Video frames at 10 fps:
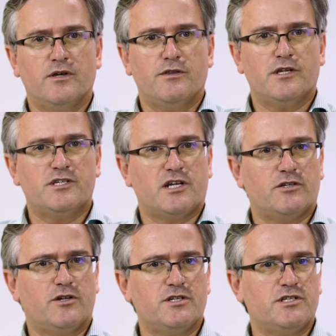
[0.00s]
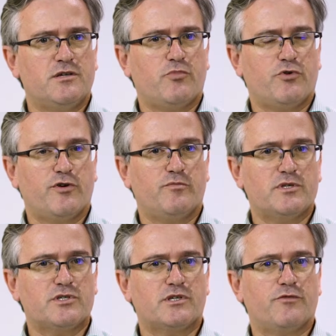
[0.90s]
then technology
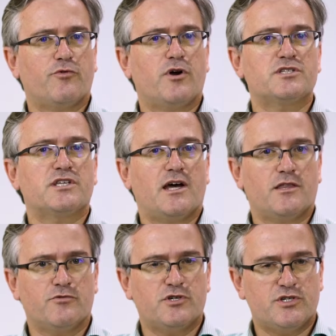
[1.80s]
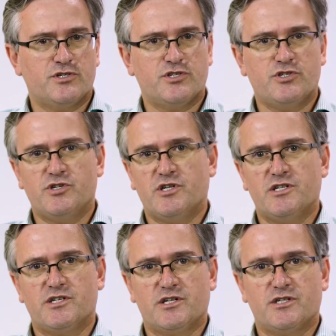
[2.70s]
improvements give rise to other issues that you need
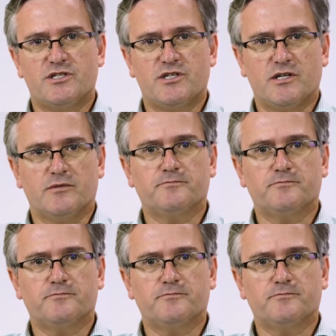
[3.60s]
to consider.